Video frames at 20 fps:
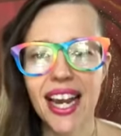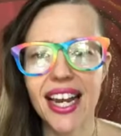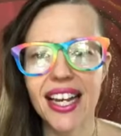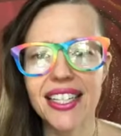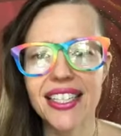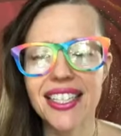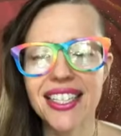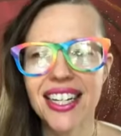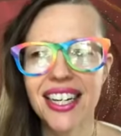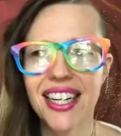
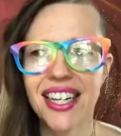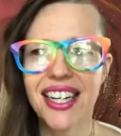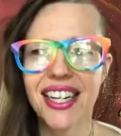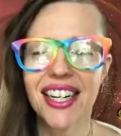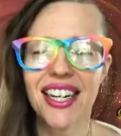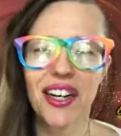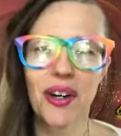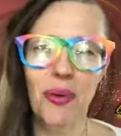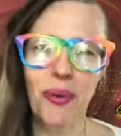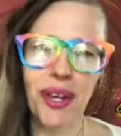And
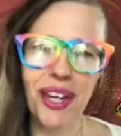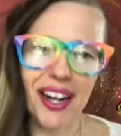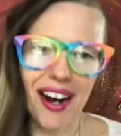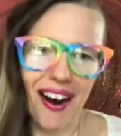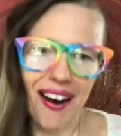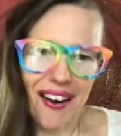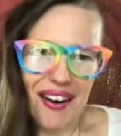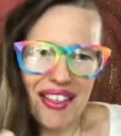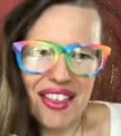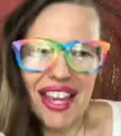we
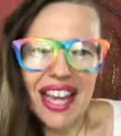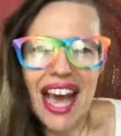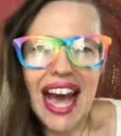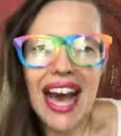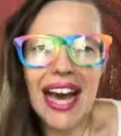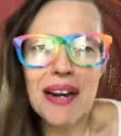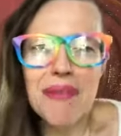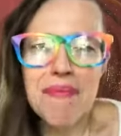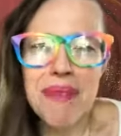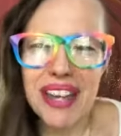are the
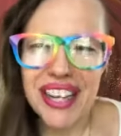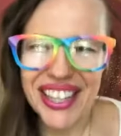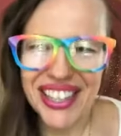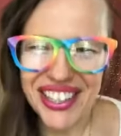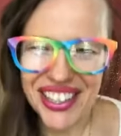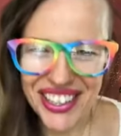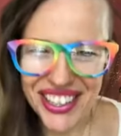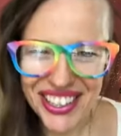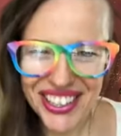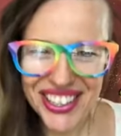
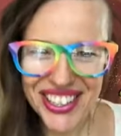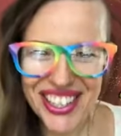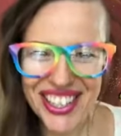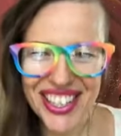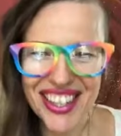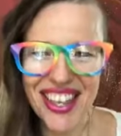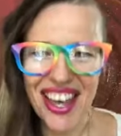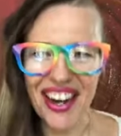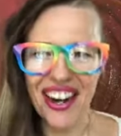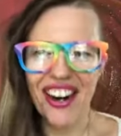
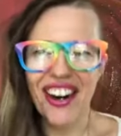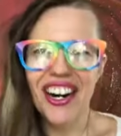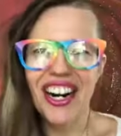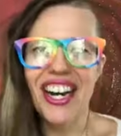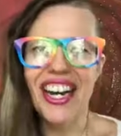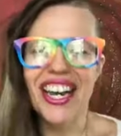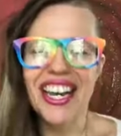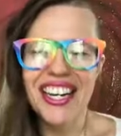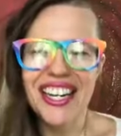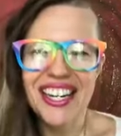caterpillars that
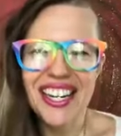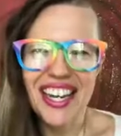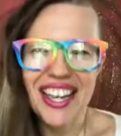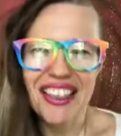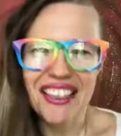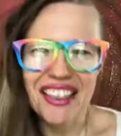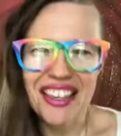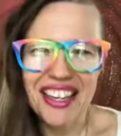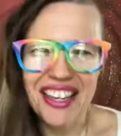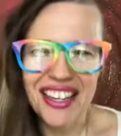are
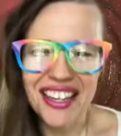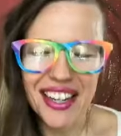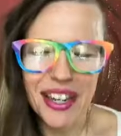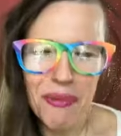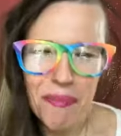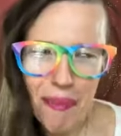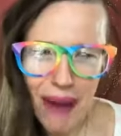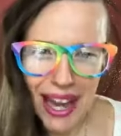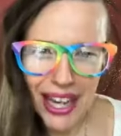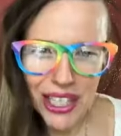in the
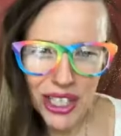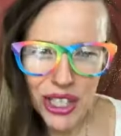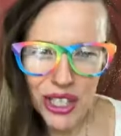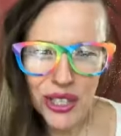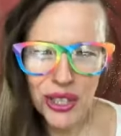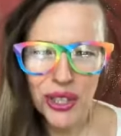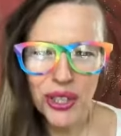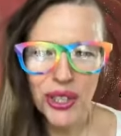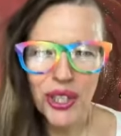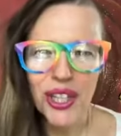
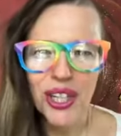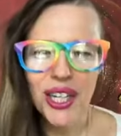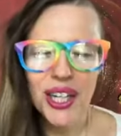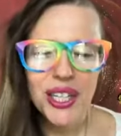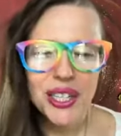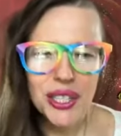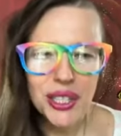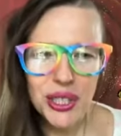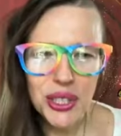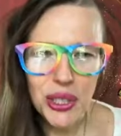imaginal
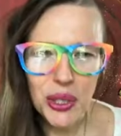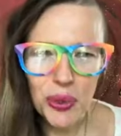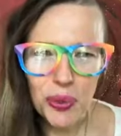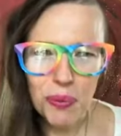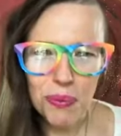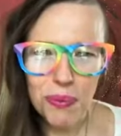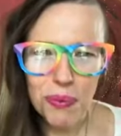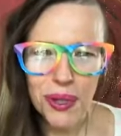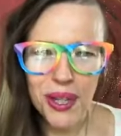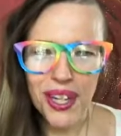
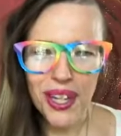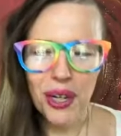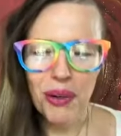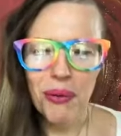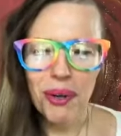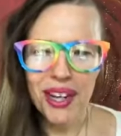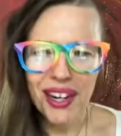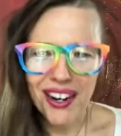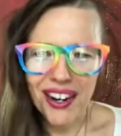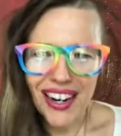soup.
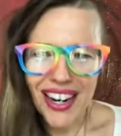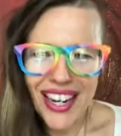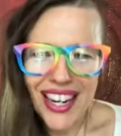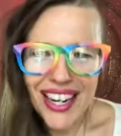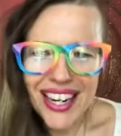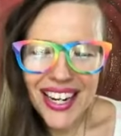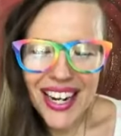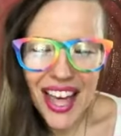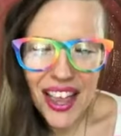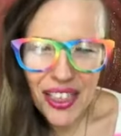We are
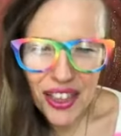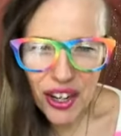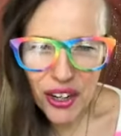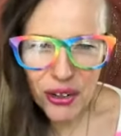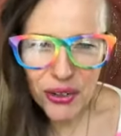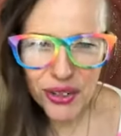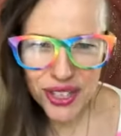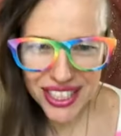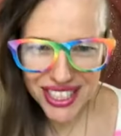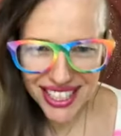in the
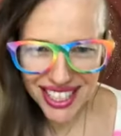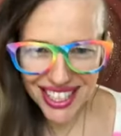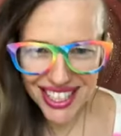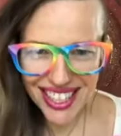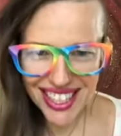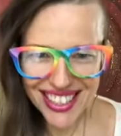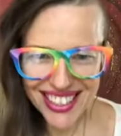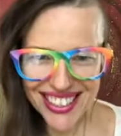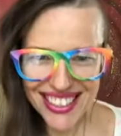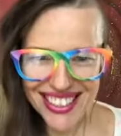
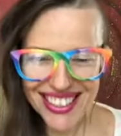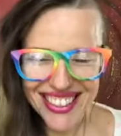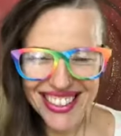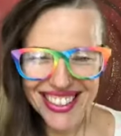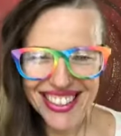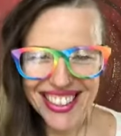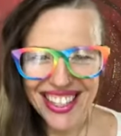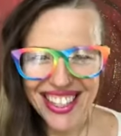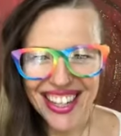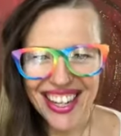
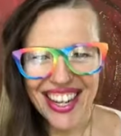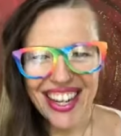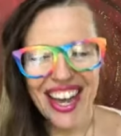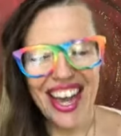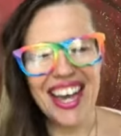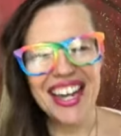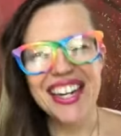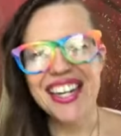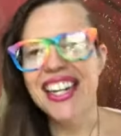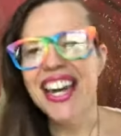chrysalis,
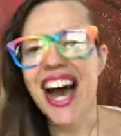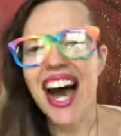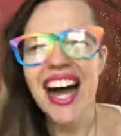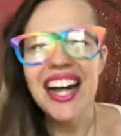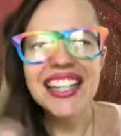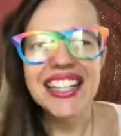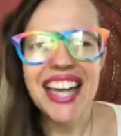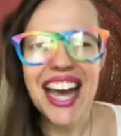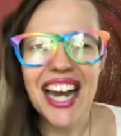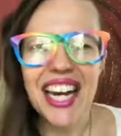and
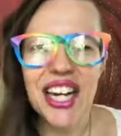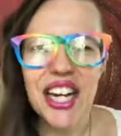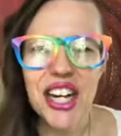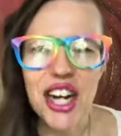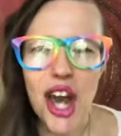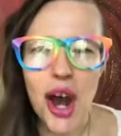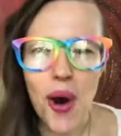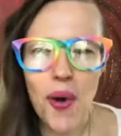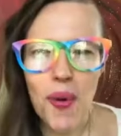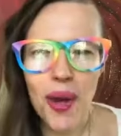not yet
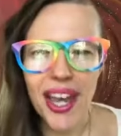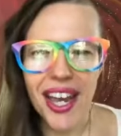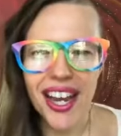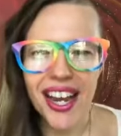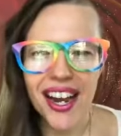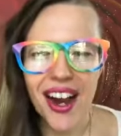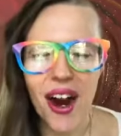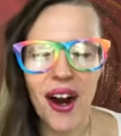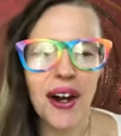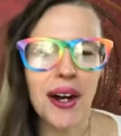
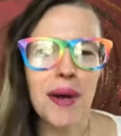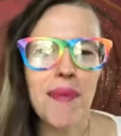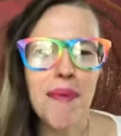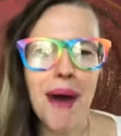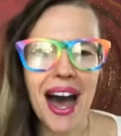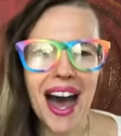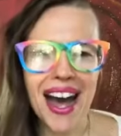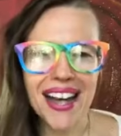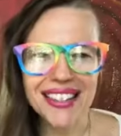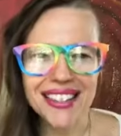knowing our
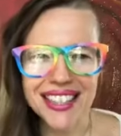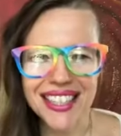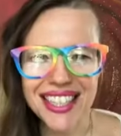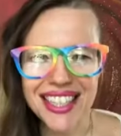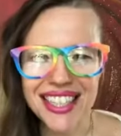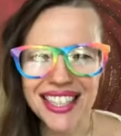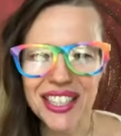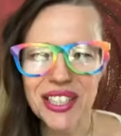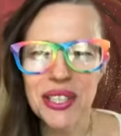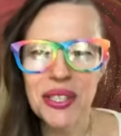
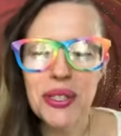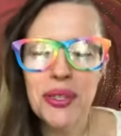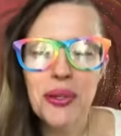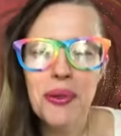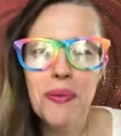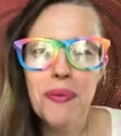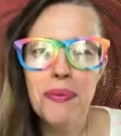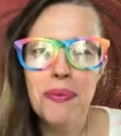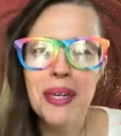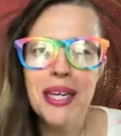capacity
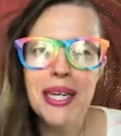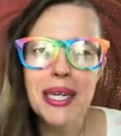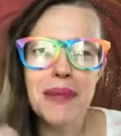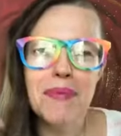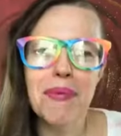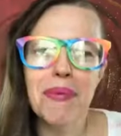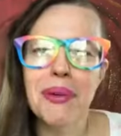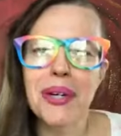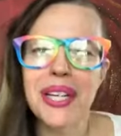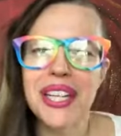to
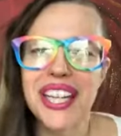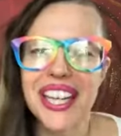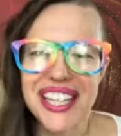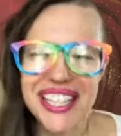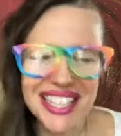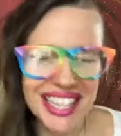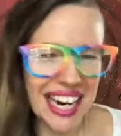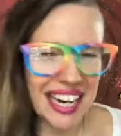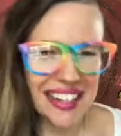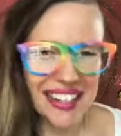be
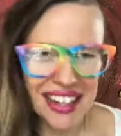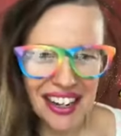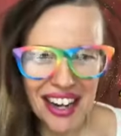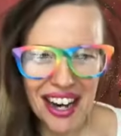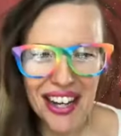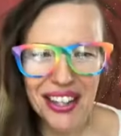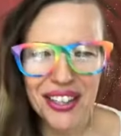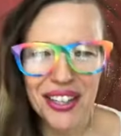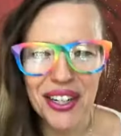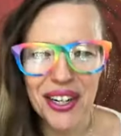brilliant
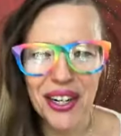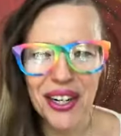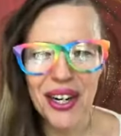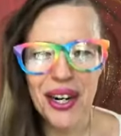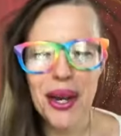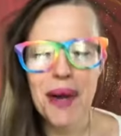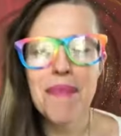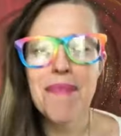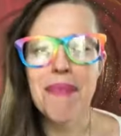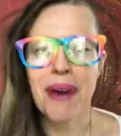technicolor
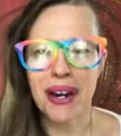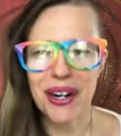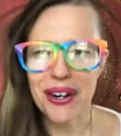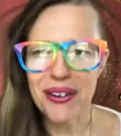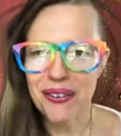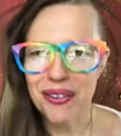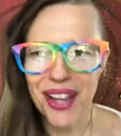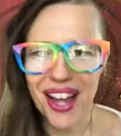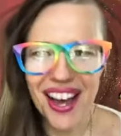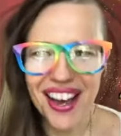
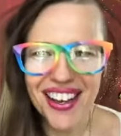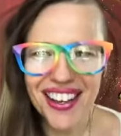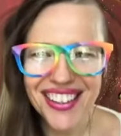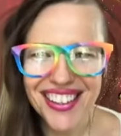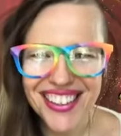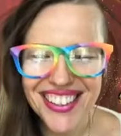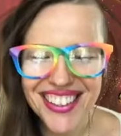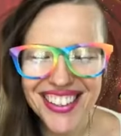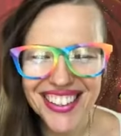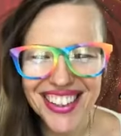
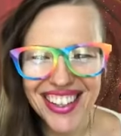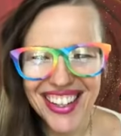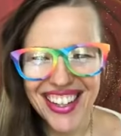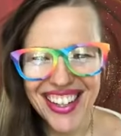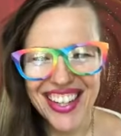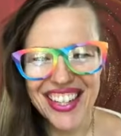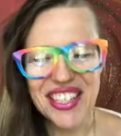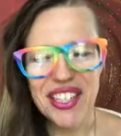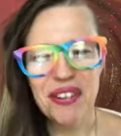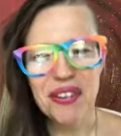butterflies.
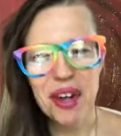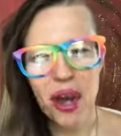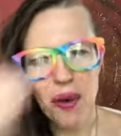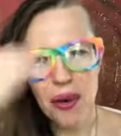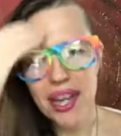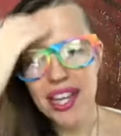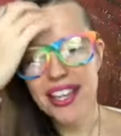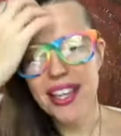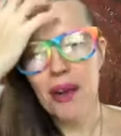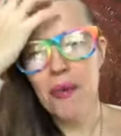So
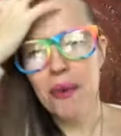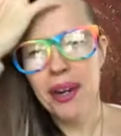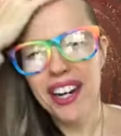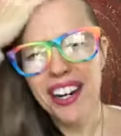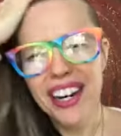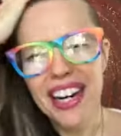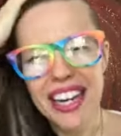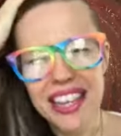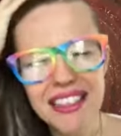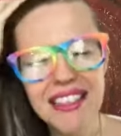knowing that
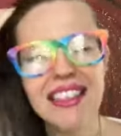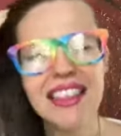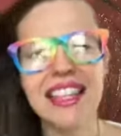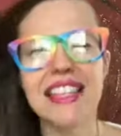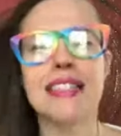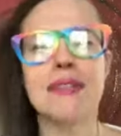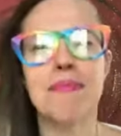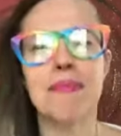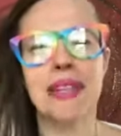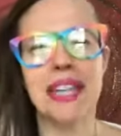we are in
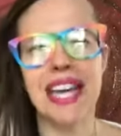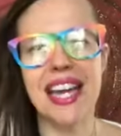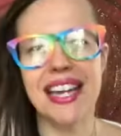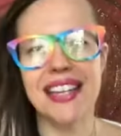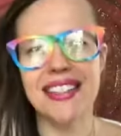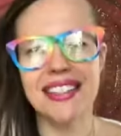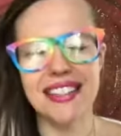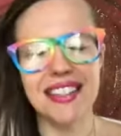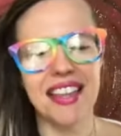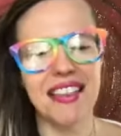this
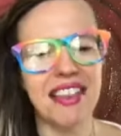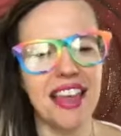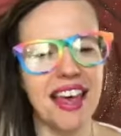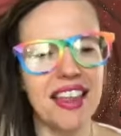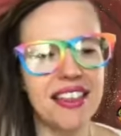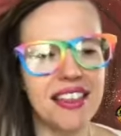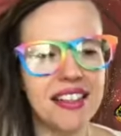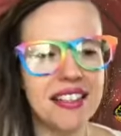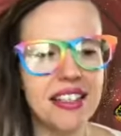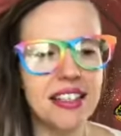place, and
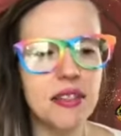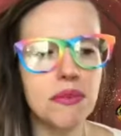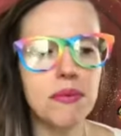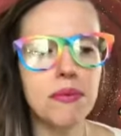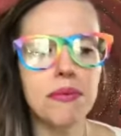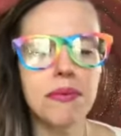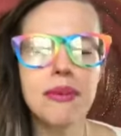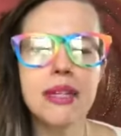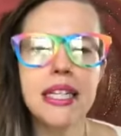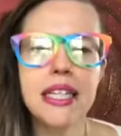that this is
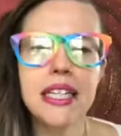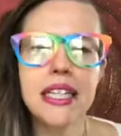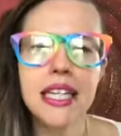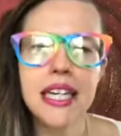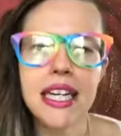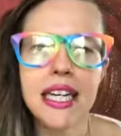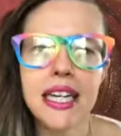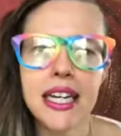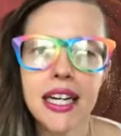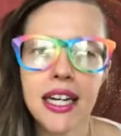
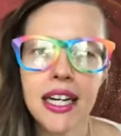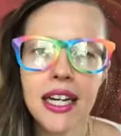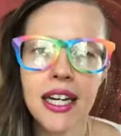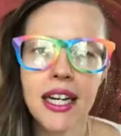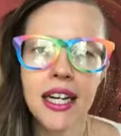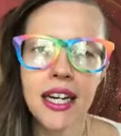really